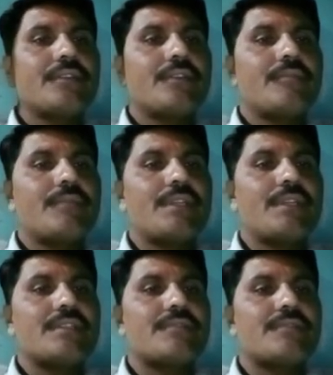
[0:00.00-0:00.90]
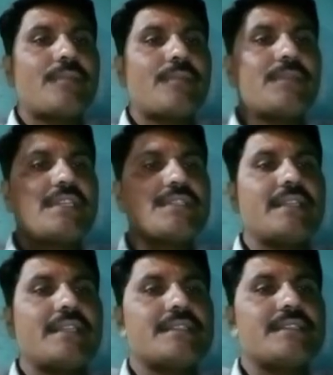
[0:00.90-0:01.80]
means from this way,
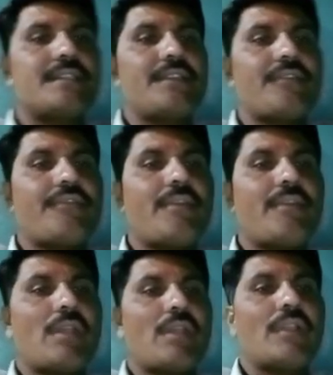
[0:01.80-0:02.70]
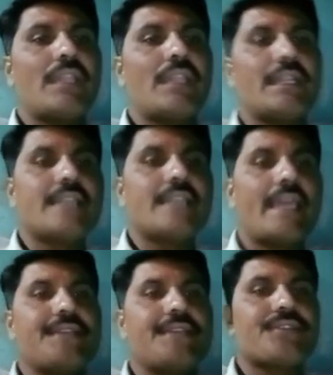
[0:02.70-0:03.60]
this is the female one, that is the
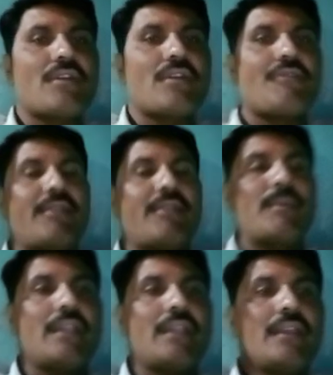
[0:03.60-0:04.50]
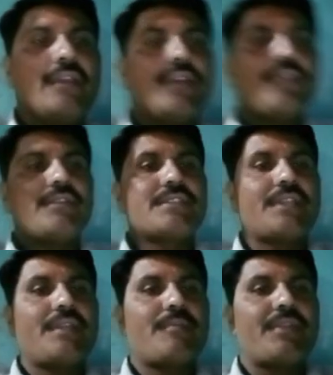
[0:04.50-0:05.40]
eggs of female which
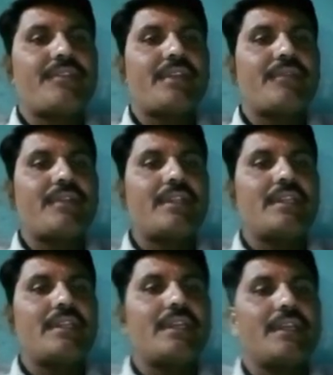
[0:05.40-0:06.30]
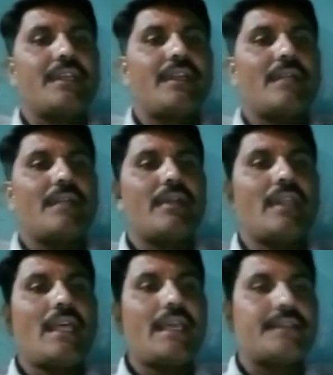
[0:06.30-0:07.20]
represent with the double
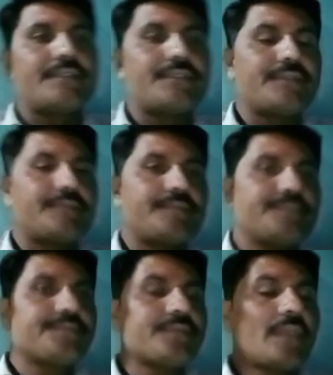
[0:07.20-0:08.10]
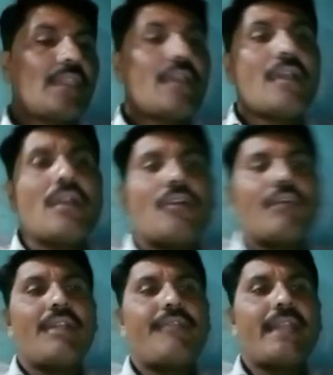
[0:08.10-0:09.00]
X.
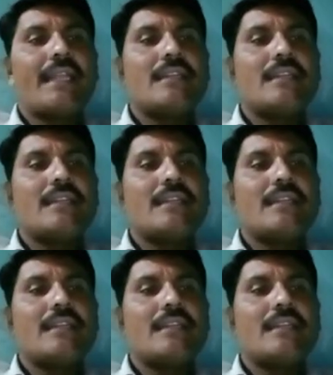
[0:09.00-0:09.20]
Well, friend,